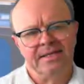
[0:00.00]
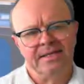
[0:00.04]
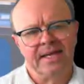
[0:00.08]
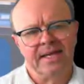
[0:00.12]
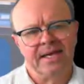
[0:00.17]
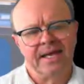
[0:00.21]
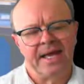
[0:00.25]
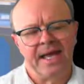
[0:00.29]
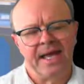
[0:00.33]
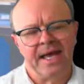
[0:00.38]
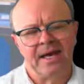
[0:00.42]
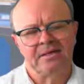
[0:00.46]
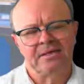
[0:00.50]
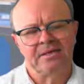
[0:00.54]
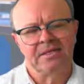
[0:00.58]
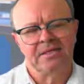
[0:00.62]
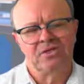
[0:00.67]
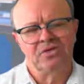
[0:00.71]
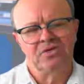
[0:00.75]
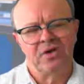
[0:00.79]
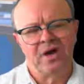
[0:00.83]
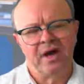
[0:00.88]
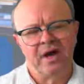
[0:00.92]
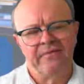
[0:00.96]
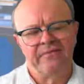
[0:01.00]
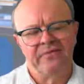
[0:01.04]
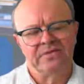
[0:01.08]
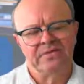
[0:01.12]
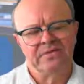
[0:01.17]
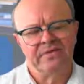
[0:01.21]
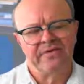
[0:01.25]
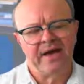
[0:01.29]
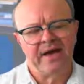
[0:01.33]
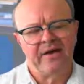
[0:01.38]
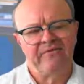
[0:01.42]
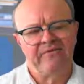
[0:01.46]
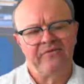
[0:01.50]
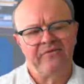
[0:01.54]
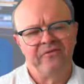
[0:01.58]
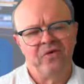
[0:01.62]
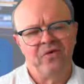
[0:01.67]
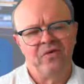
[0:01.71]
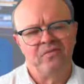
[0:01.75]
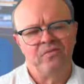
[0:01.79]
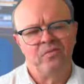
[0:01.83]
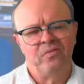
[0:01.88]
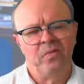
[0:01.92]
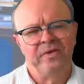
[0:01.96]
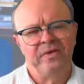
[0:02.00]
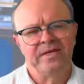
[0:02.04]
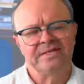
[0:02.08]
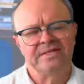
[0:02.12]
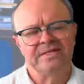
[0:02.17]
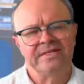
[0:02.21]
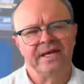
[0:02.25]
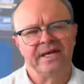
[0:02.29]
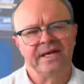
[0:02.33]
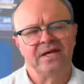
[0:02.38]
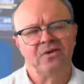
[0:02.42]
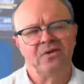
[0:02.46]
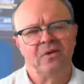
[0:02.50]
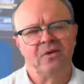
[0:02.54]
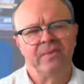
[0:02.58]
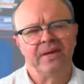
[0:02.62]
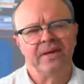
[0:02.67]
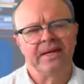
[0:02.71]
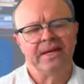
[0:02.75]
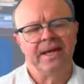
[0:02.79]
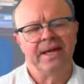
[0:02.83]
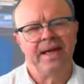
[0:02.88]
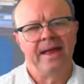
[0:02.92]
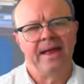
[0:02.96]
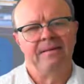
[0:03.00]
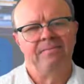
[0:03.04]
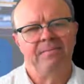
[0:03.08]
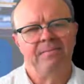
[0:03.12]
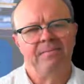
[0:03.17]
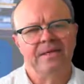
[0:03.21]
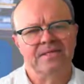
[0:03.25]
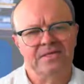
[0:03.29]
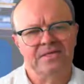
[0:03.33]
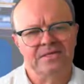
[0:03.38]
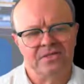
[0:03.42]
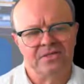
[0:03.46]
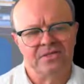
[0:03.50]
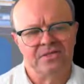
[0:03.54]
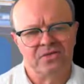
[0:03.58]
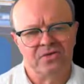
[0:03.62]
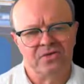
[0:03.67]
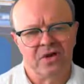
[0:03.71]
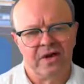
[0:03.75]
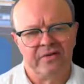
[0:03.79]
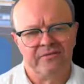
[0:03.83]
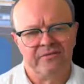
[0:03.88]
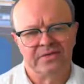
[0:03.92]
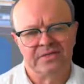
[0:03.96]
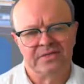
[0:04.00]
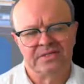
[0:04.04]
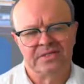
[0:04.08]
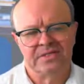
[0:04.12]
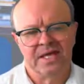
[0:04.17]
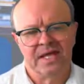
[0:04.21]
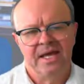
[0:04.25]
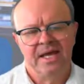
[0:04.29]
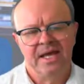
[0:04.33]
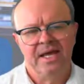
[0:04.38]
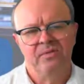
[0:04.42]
the accounting drivers of our firm with its economic and business drivers.